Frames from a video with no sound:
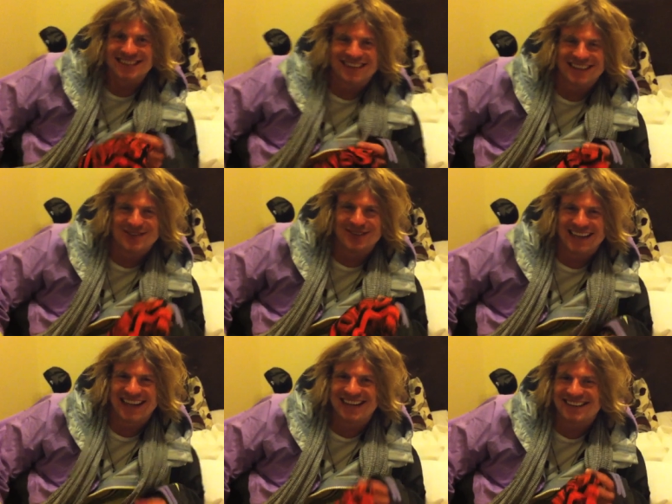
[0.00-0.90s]
Thanks for
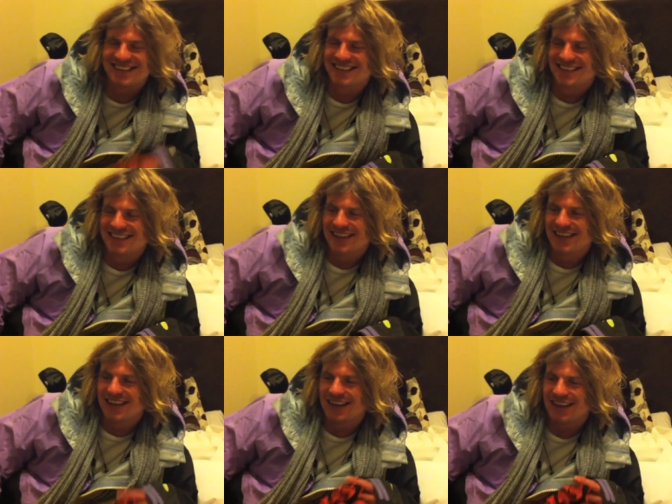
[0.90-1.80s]
that.
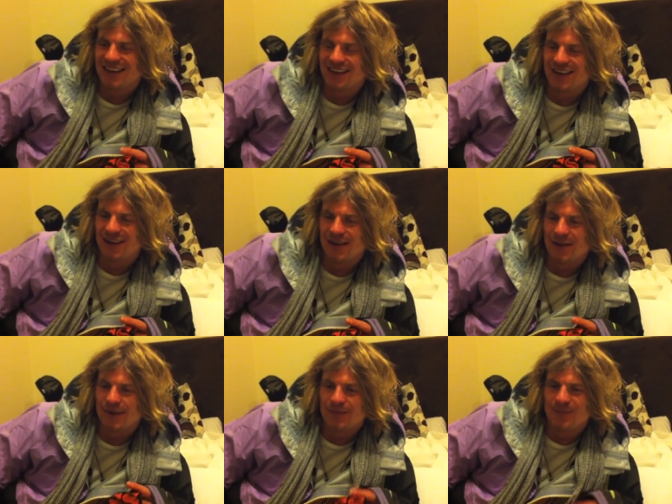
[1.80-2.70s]

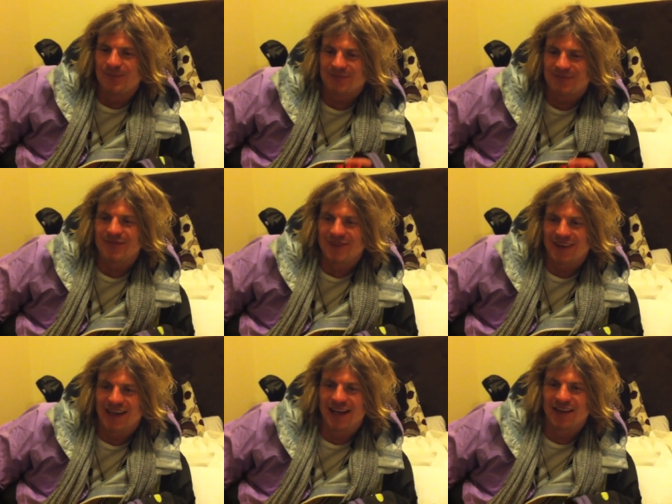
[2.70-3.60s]
Um,
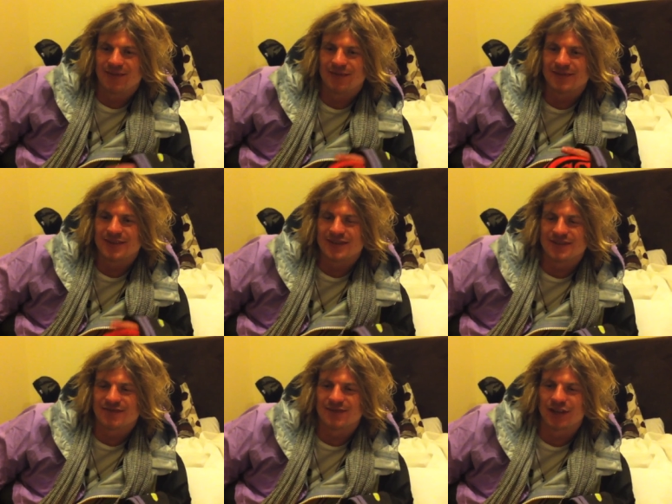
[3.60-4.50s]
yeah,
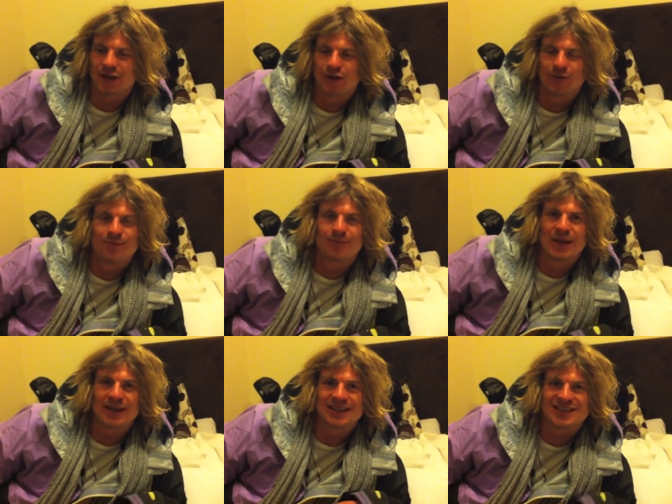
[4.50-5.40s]
you know,
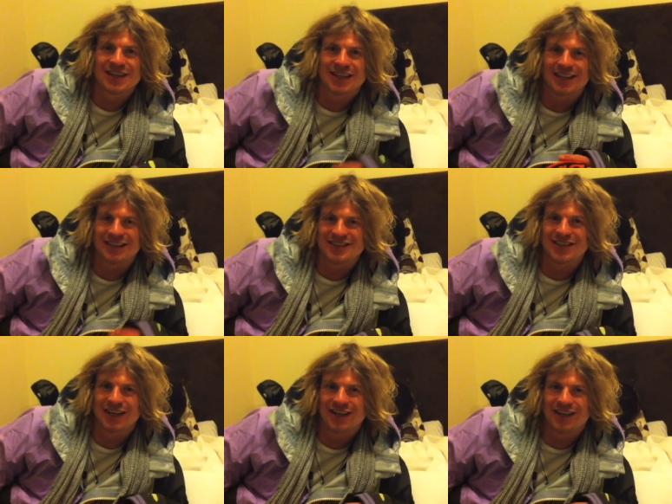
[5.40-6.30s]
being stuck in a
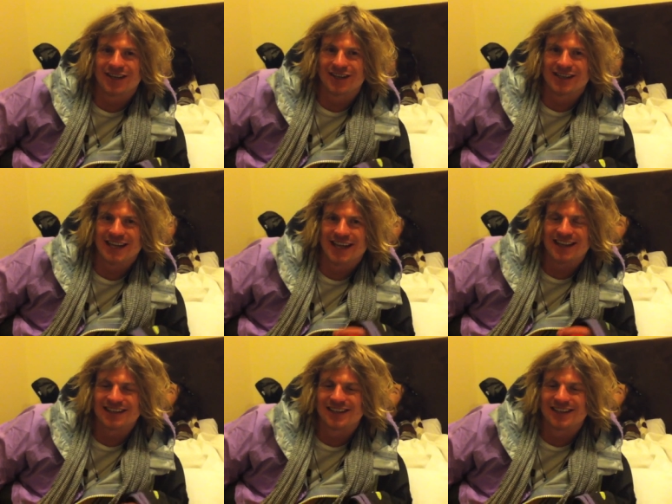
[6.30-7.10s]
study hall all day